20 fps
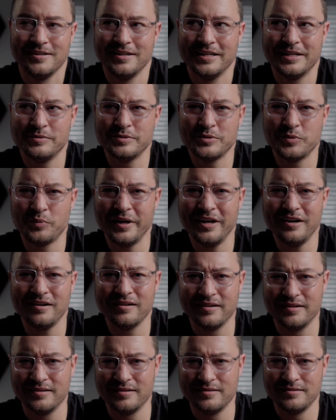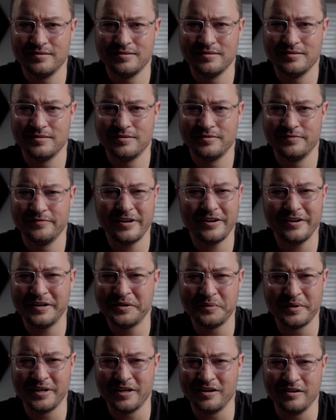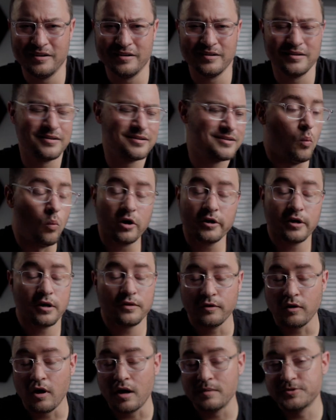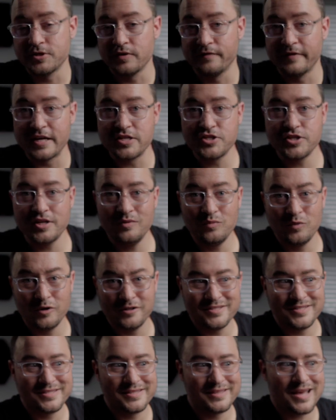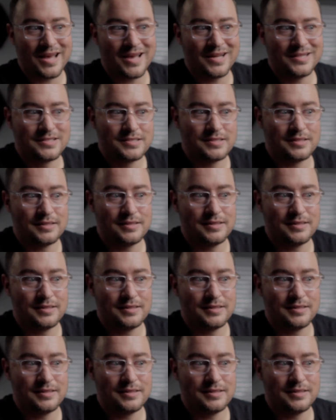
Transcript: It was weird. Very weird. One other observation was that